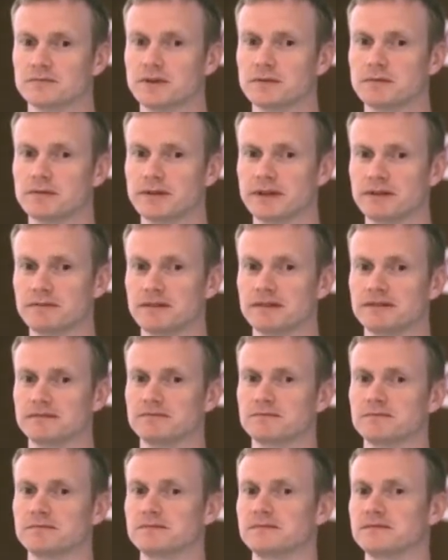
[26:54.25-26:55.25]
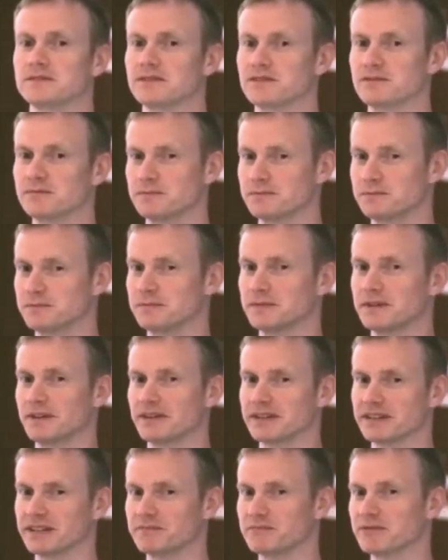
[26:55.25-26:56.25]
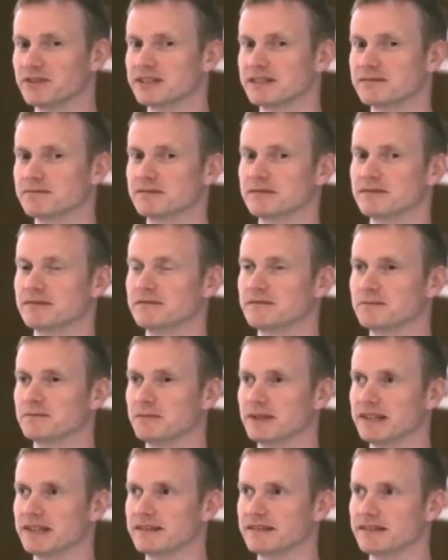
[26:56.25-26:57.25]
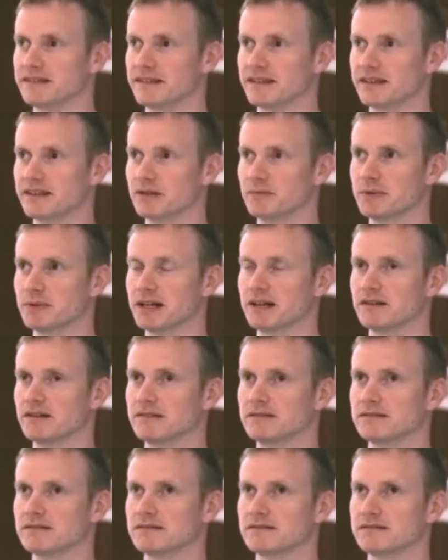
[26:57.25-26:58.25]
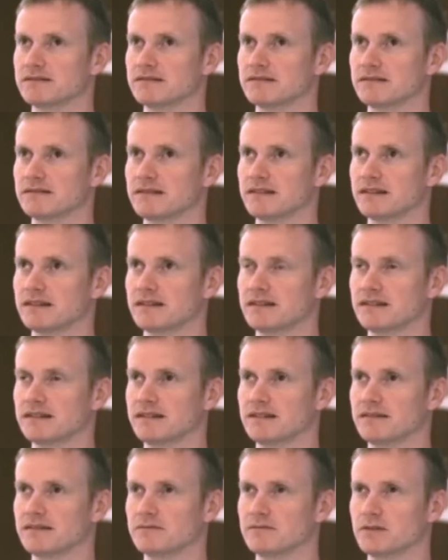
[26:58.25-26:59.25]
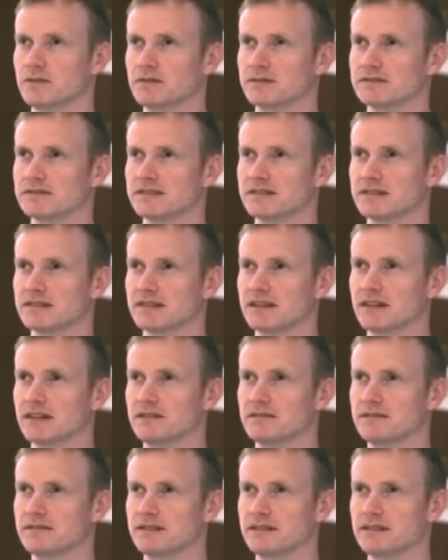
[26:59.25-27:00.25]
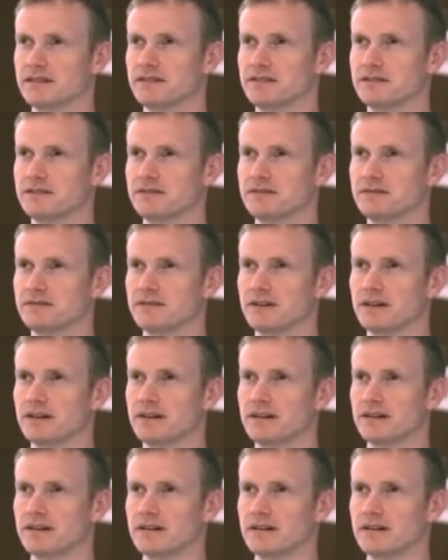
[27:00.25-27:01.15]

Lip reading: Probably one sort of guiding principle would be to think about what code that you